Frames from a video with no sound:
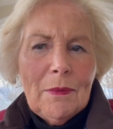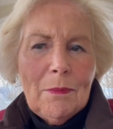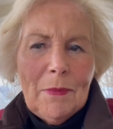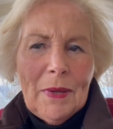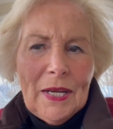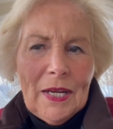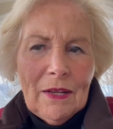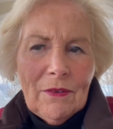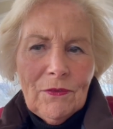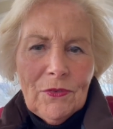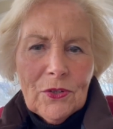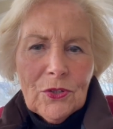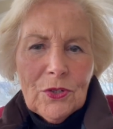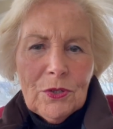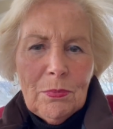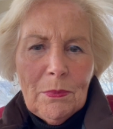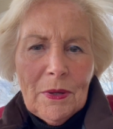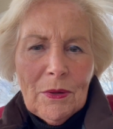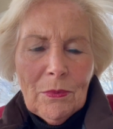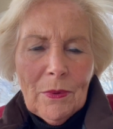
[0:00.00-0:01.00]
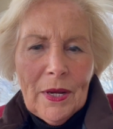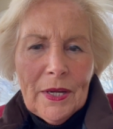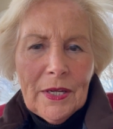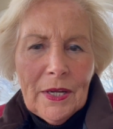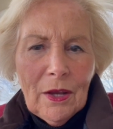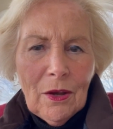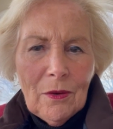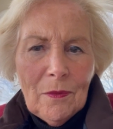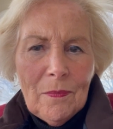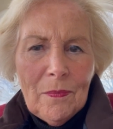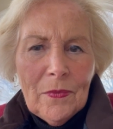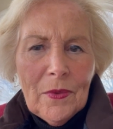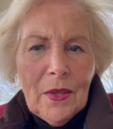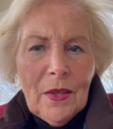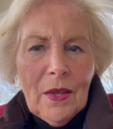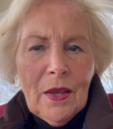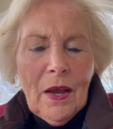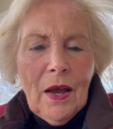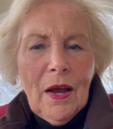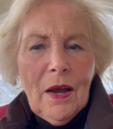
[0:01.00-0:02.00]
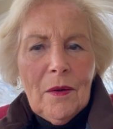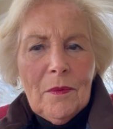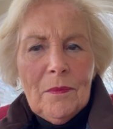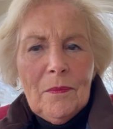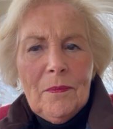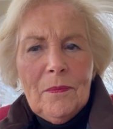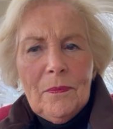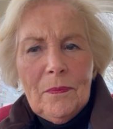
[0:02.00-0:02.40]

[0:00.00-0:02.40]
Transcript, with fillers: meaningful to me right now um,